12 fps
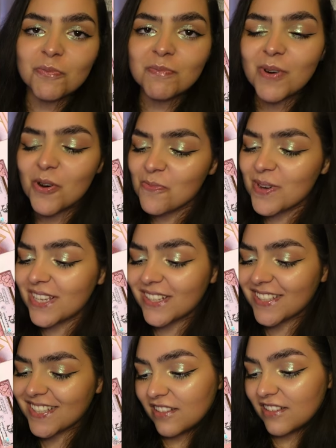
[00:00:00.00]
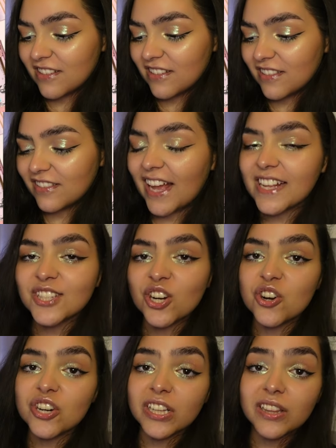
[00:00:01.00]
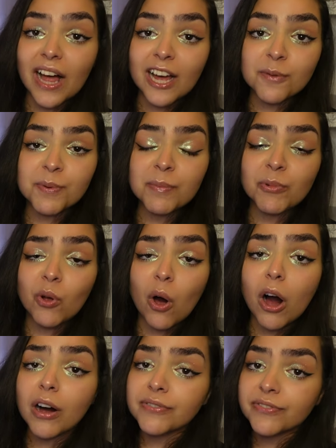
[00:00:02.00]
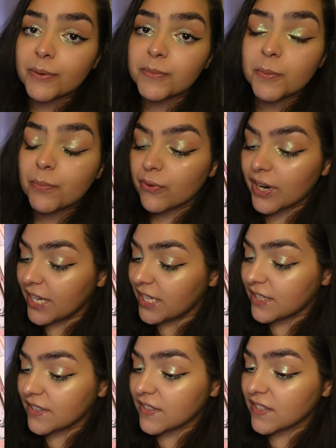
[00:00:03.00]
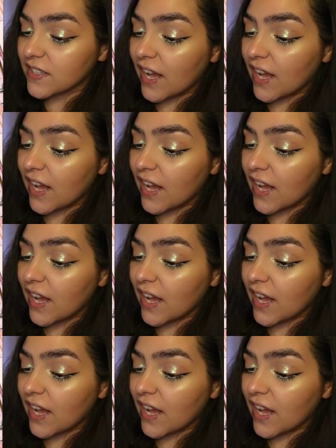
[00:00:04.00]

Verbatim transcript: moments that turned a lot of people off from the brands.